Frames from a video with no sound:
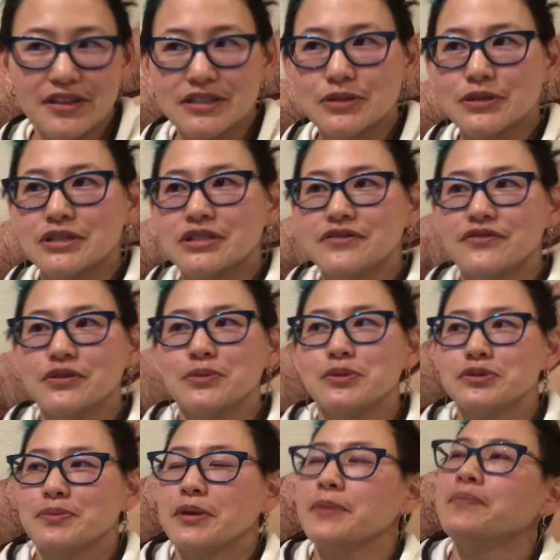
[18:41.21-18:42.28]
as Christian for the
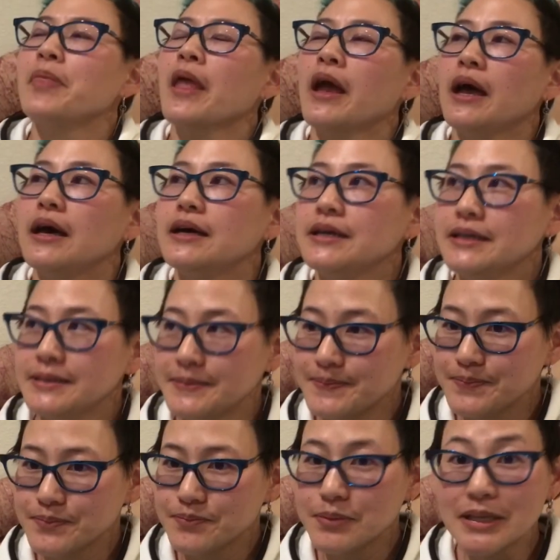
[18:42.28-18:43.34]
most part. Um,
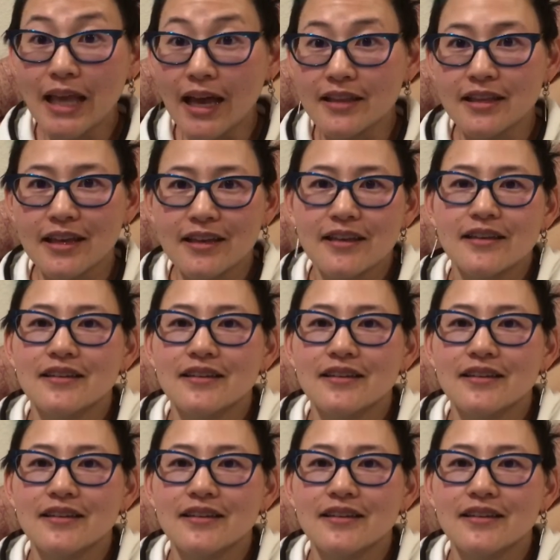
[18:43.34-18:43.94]
but yeah, like